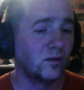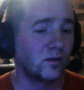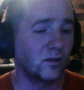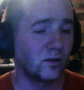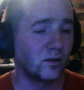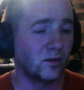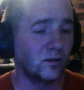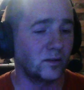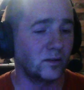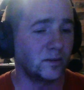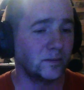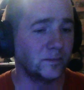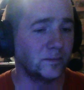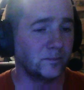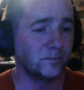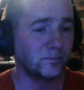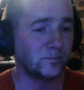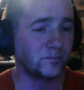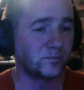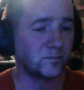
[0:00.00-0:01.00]

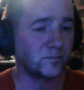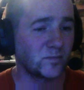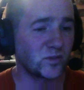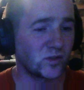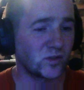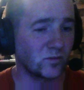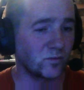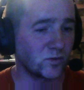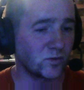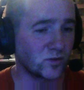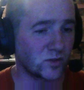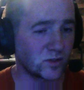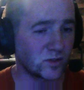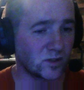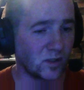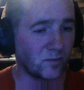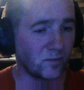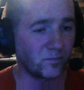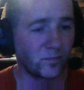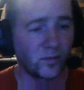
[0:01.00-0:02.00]
So we'll just
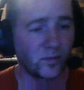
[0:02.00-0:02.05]
see.